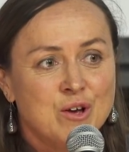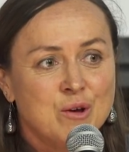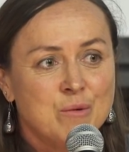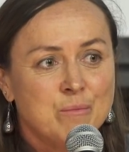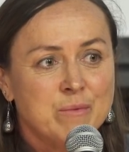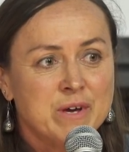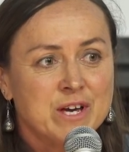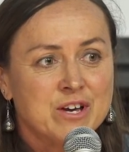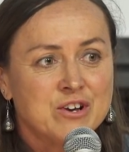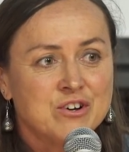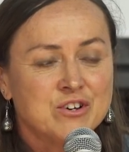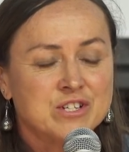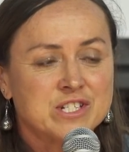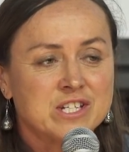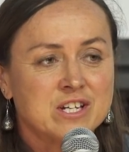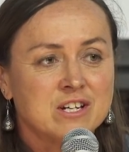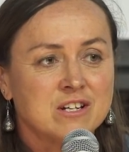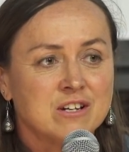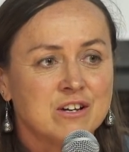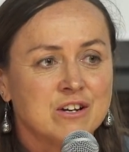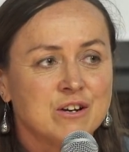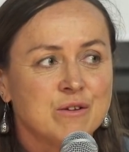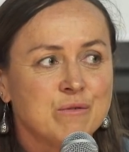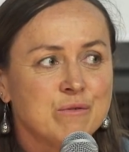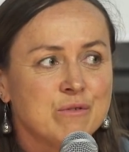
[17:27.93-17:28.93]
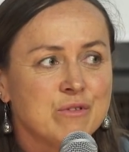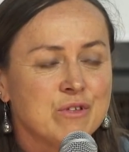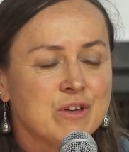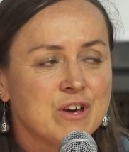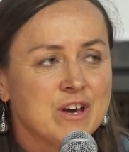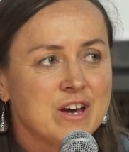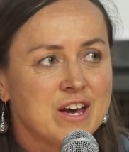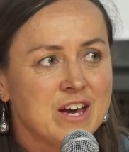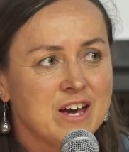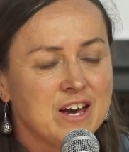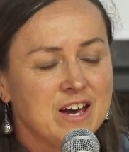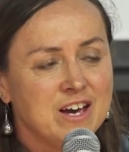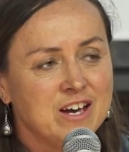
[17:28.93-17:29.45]
Because a lot of
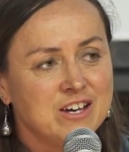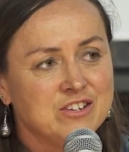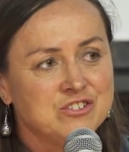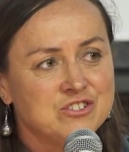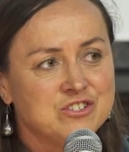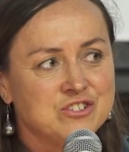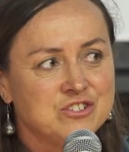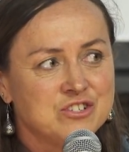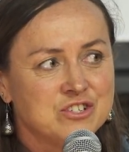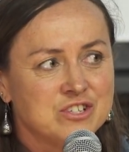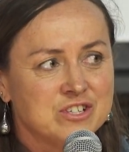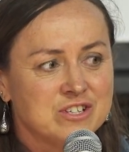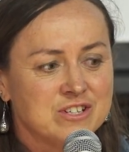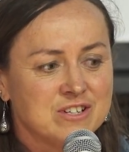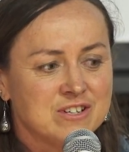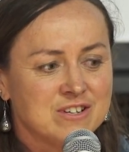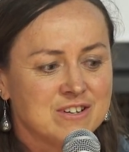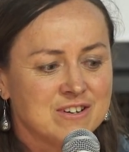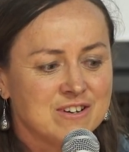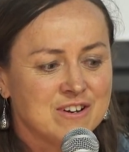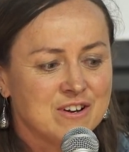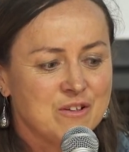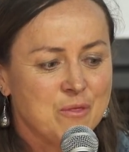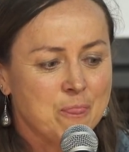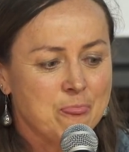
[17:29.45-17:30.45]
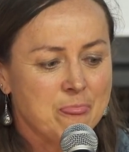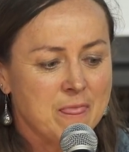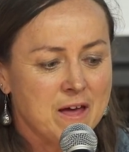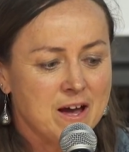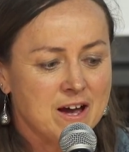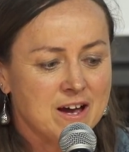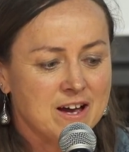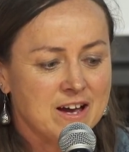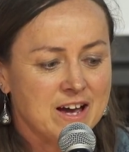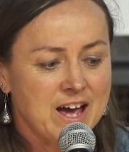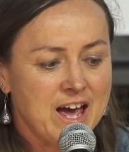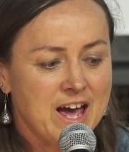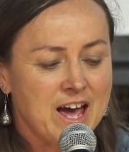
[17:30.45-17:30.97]
the androgen
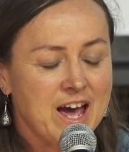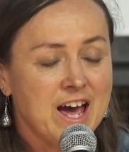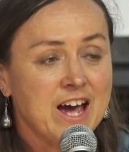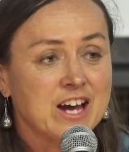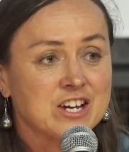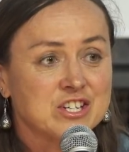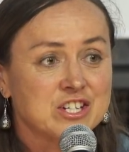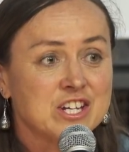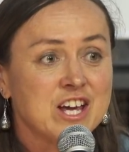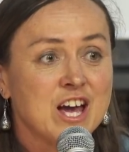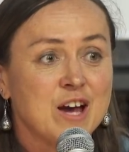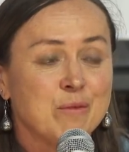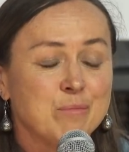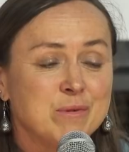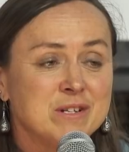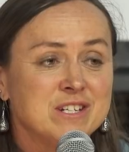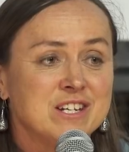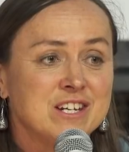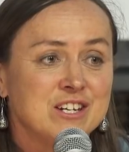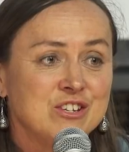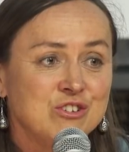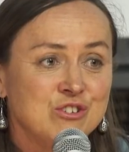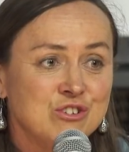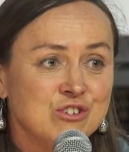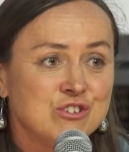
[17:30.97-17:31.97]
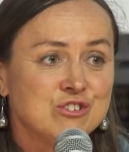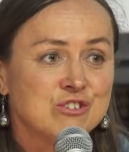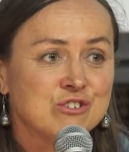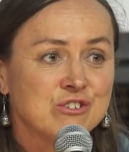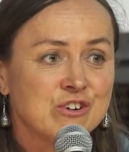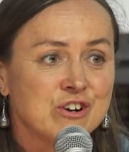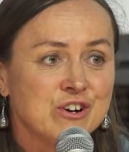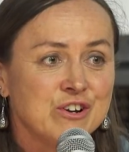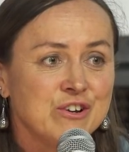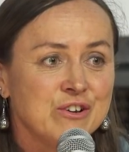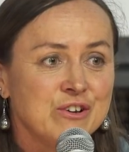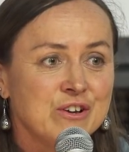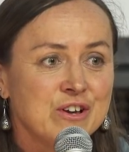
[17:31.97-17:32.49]
actually happened in
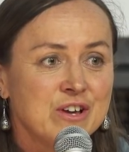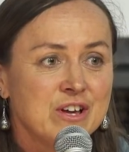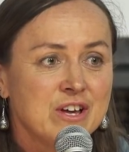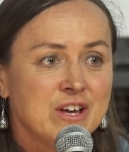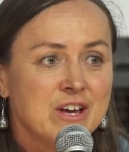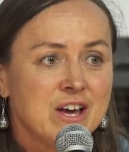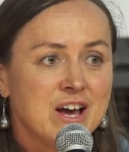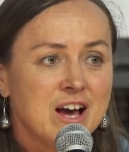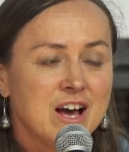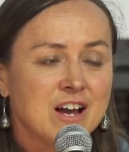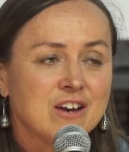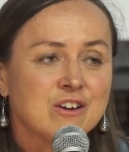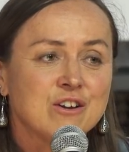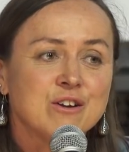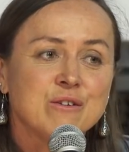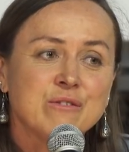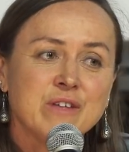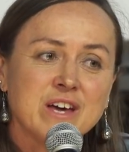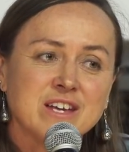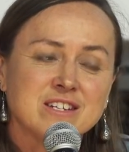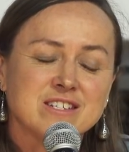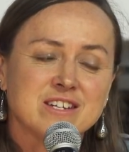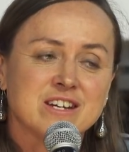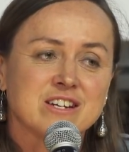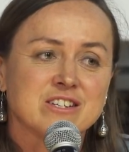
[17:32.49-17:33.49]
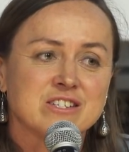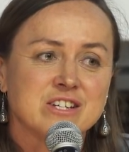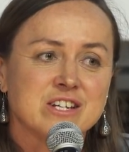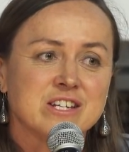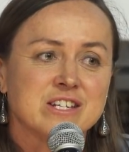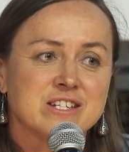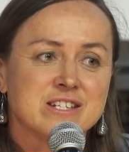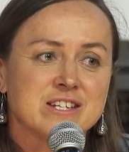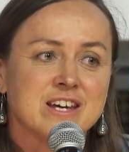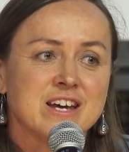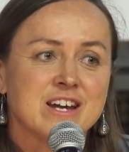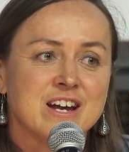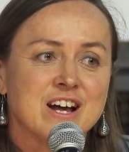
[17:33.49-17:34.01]
utero, a lot of that's actually
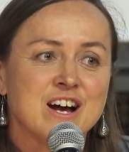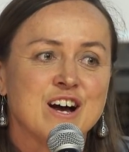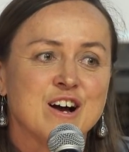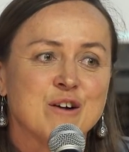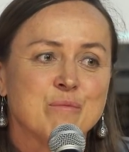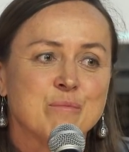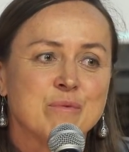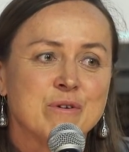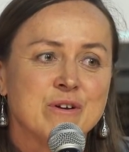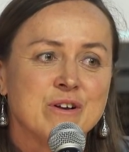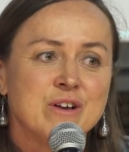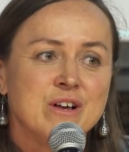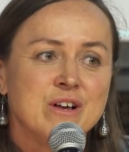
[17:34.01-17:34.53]
set up